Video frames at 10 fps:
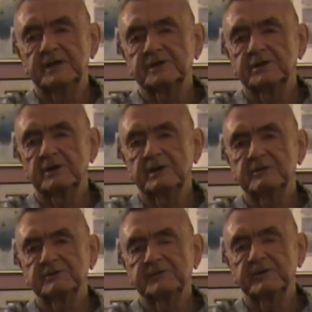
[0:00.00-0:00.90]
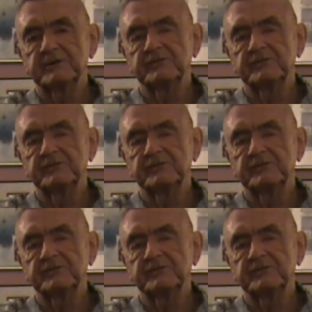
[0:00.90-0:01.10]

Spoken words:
So I was very